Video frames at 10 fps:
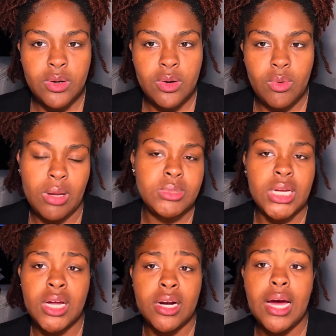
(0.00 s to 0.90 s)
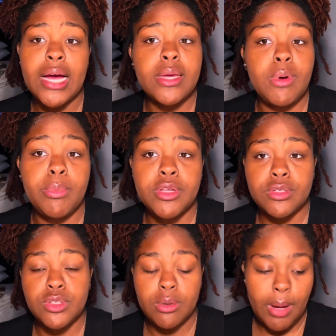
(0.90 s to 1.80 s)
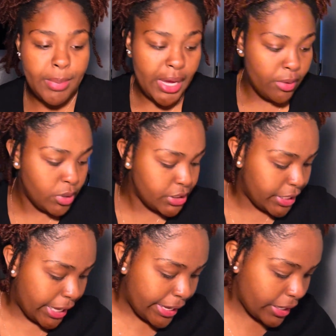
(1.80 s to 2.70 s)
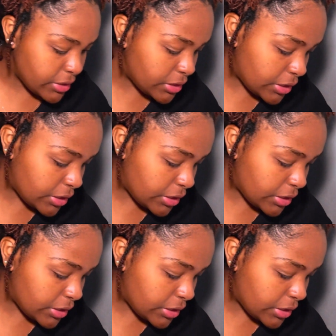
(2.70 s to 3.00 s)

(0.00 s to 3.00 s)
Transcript: Well, I'm telling y'all now, I keep my birth control in my bag. Where's she at, actually?